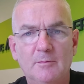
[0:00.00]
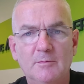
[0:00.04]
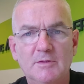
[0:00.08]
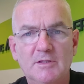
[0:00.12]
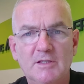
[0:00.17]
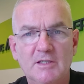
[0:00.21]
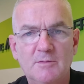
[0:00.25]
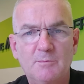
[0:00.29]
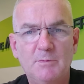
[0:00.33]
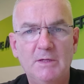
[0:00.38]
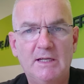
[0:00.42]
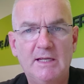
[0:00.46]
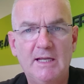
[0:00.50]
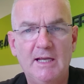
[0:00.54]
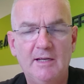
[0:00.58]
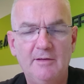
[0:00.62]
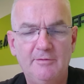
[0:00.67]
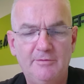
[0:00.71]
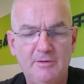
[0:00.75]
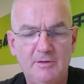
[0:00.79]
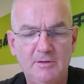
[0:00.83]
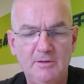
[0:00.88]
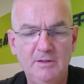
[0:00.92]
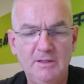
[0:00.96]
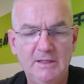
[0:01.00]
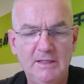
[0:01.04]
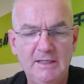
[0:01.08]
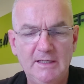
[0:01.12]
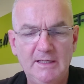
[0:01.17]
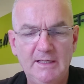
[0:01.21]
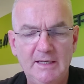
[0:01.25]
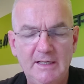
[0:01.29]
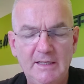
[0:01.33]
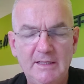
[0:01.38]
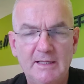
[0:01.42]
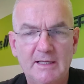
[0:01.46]
Just be careful
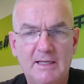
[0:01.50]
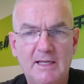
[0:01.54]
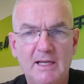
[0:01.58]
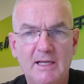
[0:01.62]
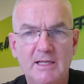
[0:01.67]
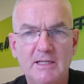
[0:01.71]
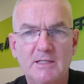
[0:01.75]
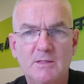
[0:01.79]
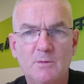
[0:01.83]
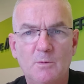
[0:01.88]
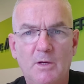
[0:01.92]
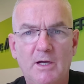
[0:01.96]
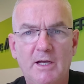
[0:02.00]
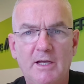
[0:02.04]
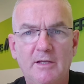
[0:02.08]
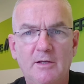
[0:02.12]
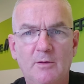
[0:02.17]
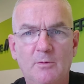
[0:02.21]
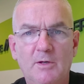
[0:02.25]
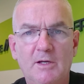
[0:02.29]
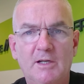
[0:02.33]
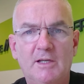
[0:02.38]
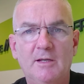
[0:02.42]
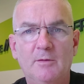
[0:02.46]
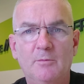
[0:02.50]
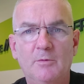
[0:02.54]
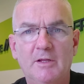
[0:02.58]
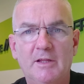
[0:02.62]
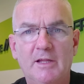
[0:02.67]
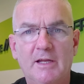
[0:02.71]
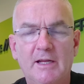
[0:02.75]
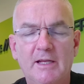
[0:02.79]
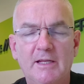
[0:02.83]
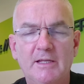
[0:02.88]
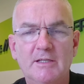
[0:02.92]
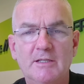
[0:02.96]
in the case where you're working
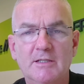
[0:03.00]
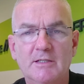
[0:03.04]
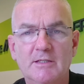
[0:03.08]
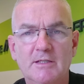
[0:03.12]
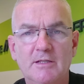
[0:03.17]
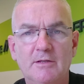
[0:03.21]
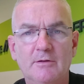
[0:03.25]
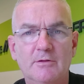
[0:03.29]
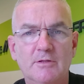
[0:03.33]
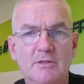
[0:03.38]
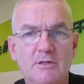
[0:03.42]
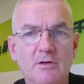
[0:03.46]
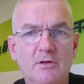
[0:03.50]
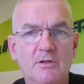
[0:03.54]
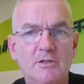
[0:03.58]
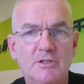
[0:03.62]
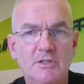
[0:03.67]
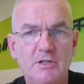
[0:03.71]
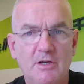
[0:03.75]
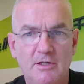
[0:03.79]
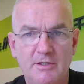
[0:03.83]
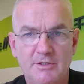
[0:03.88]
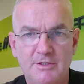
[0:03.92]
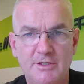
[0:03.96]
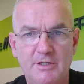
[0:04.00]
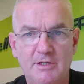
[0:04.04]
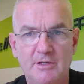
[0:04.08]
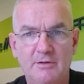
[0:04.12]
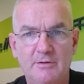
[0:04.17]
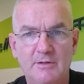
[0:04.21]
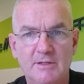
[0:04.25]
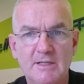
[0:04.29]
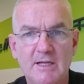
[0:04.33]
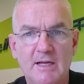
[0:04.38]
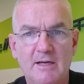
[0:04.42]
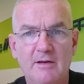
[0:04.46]
with an agency who's not charging
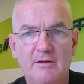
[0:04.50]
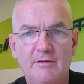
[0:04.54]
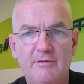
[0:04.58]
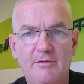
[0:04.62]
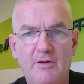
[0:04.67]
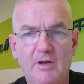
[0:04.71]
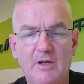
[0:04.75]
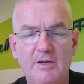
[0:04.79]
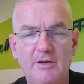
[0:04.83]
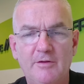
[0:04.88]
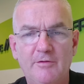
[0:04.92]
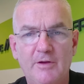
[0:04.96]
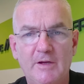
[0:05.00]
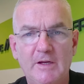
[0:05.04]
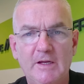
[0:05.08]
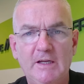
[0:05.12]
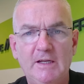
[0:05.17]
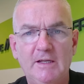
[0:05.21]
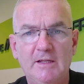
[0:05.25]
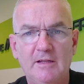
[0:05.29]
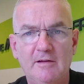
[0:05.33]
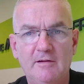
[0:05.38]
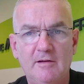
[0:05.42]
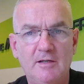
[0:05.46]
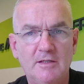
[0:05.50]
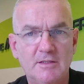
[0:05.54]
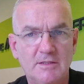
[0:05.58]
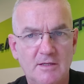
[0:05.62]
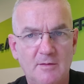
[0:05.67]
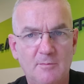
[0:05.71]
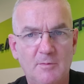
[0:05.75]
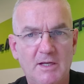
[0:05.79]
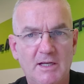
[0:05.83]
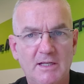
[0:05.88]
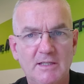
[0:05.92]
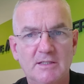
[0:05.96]
you a tenant fine fee. There are
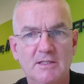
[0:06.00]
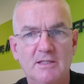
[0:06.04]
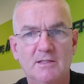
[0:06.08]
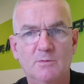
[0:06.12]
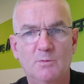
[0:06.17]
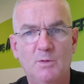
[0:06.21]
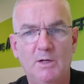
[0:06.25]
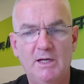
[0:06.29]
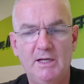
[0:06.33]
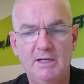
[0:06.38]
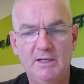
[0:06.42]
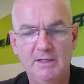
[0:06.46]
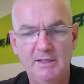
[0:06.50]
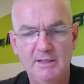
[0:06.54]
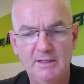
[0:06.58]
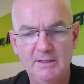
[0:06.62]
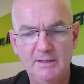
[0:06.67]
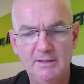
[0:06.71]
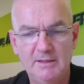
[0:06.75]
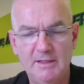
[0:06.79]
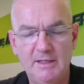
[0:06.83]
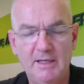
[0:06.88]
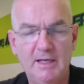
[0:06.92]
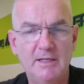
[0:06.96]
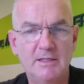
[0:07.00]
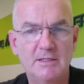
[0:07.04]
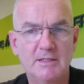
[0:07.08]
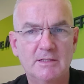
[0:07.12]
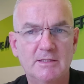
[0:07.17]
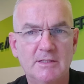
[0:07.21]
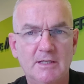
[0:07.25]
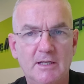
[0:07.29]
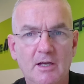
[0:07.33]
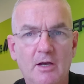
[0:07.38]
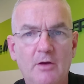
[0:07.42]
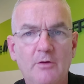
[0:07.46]
some cases where the
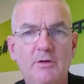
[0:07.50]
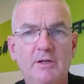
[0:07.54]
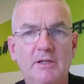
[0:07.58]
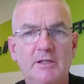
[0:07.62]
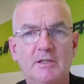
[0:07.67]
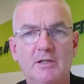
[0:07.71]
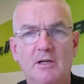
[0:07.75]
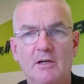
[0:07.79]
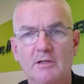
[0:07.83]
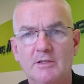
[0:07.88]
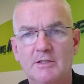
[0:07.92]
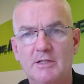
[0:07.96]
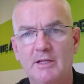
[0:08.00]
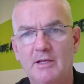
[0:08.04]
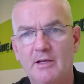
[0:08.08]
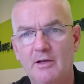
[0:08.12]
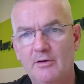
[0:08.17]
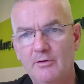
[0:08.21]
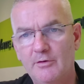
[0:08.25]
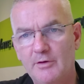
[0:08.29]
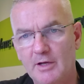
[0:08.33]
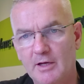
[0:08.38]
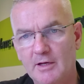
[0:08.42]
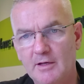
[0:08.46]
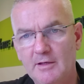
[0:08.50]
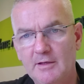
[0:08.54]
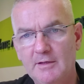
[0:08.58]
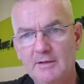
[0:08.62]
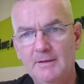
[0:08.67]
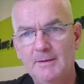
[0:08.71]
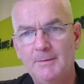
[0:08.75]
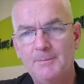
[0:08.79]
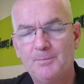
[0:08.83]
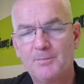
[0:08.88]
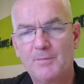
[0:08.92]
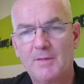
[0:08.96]
agency only charges the owner,
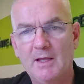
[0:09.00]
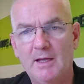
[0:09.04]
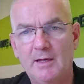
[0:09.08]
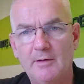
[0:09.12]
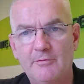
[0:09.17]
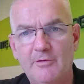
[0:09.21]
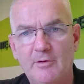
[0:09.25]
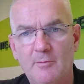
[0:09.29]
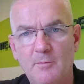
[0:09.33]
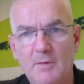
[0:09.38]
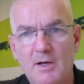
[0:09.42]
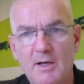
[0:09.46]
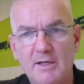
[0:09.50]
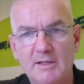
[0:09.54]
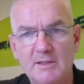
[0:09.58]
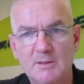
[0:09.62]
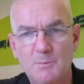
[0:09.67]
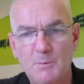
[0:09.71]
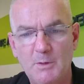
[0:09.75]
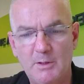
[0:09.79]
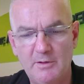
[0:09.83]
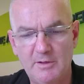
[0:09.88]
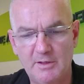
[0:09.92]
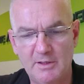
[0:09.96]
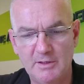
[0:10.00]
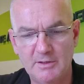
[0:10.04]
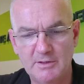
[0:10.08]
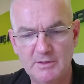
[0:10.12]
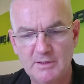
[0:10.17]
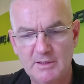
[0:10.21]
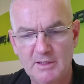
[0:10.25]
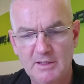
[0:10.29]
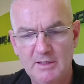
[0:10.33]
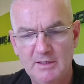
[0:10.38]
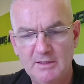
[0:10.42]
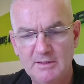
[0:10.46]
and from my
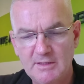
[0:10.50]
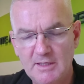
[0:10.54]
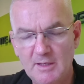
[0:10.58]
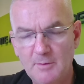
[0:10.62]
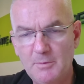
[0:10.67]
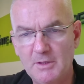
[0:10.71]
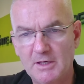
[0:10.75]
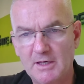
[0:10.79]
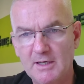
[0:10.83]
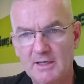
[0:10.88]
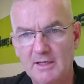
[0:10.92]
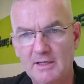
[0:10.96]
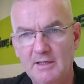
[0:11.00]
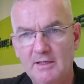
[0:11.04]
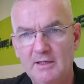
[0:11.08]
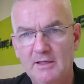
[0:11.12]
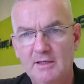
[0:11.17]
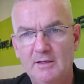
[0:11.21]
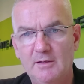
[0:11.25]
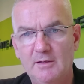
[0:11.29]
experience, typically